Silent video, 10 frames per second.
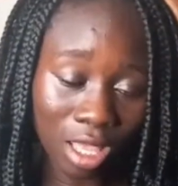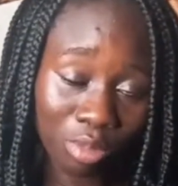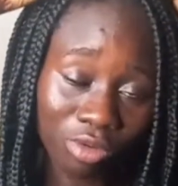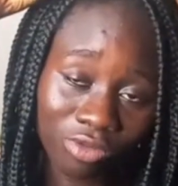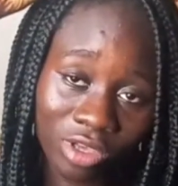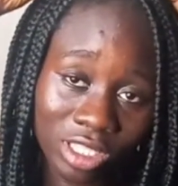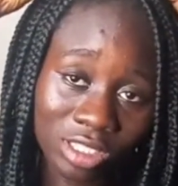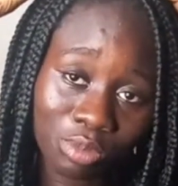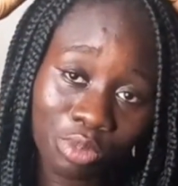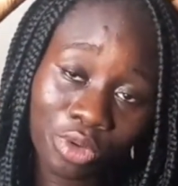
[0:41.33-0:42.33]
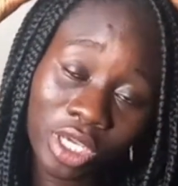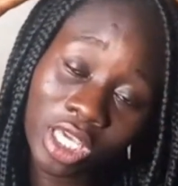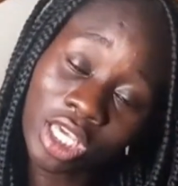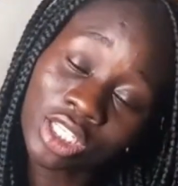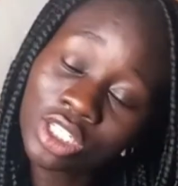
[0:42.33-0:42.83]
that prevents
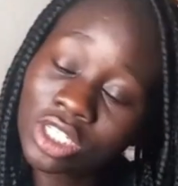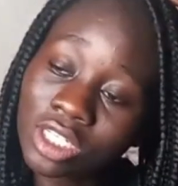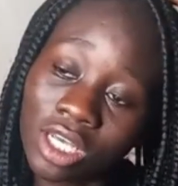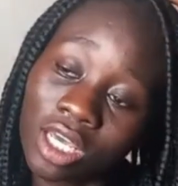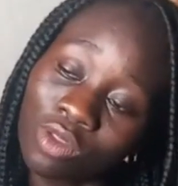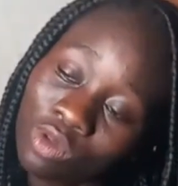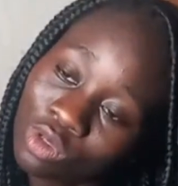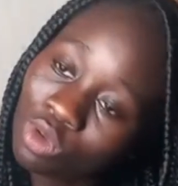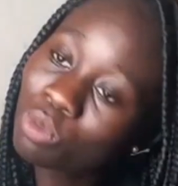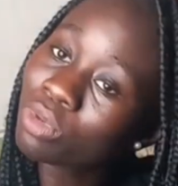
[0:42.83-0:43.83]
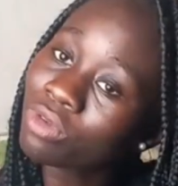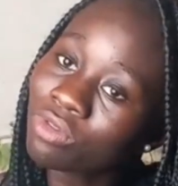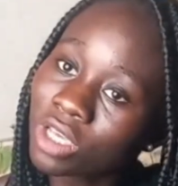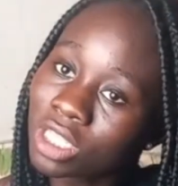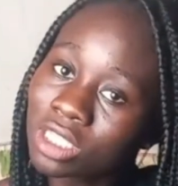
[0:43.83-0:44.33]
breakage and also
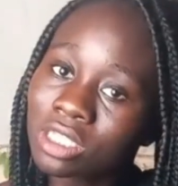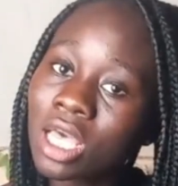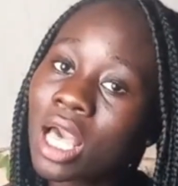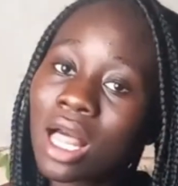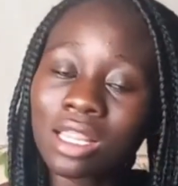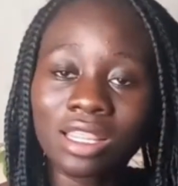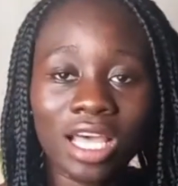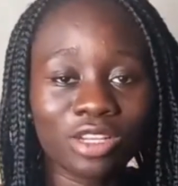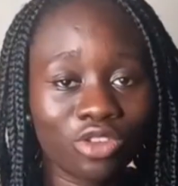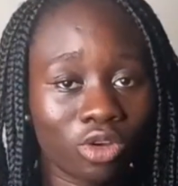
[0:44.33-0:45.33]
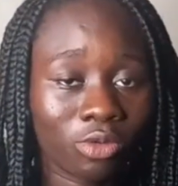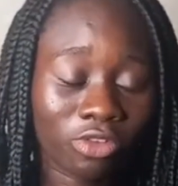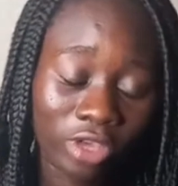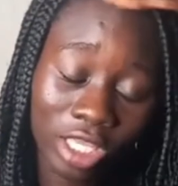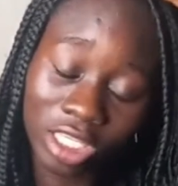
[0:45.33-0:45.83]
prevents
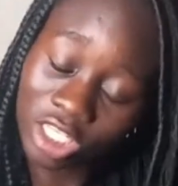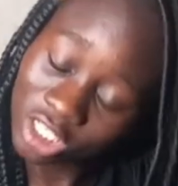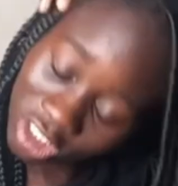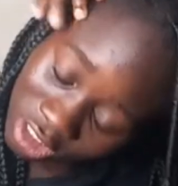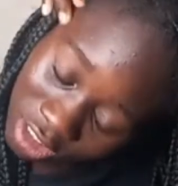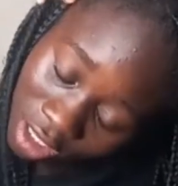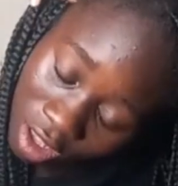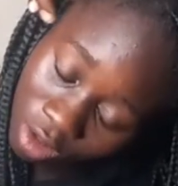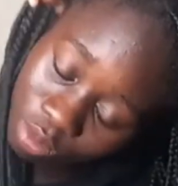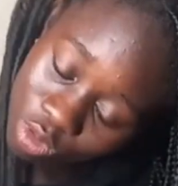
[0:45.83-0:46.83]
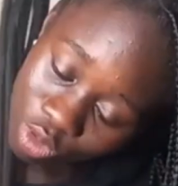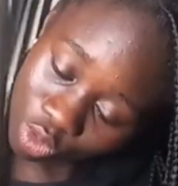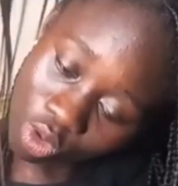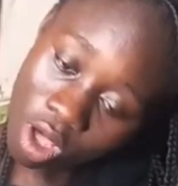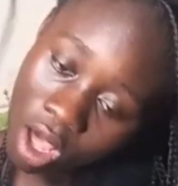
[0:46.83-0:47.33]
dandruff and itchy scalp.
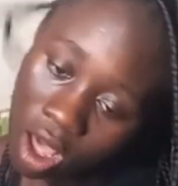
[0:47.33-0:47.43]
So